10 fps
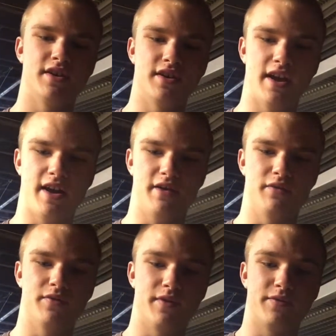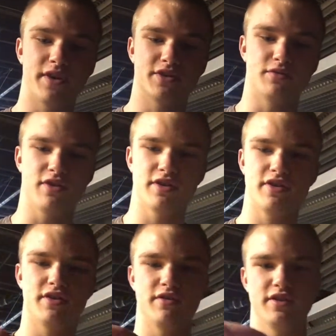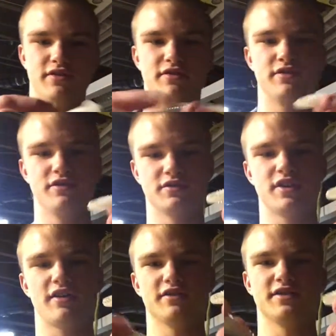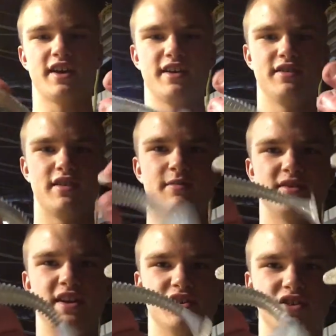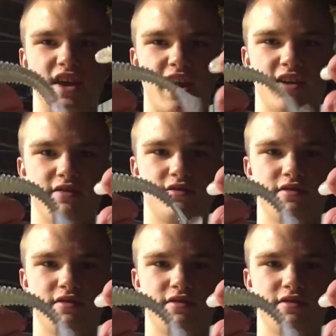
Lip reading: Now, for freshwater, you can use colors that imitate shad.